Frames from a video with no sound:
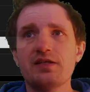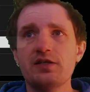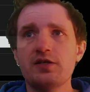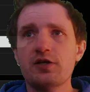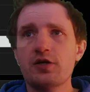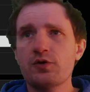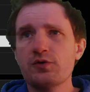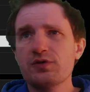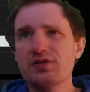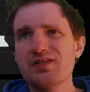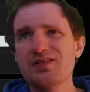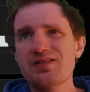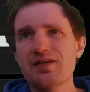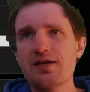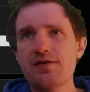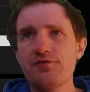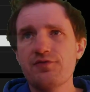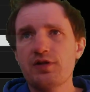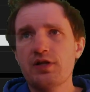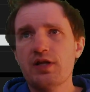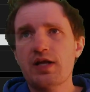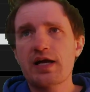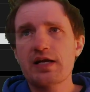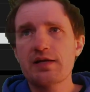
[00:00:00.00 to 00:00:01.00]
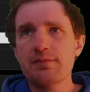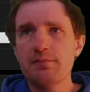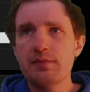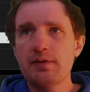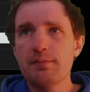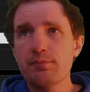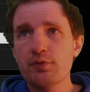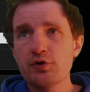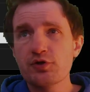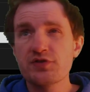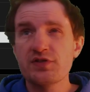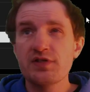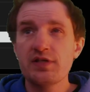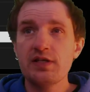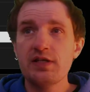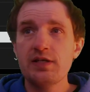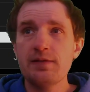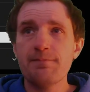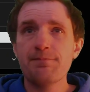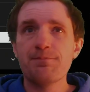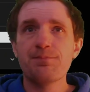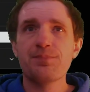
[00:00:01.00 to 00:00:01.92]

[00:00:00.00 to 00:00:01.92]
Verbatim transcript: You know, it doesn't have a lot of members in it,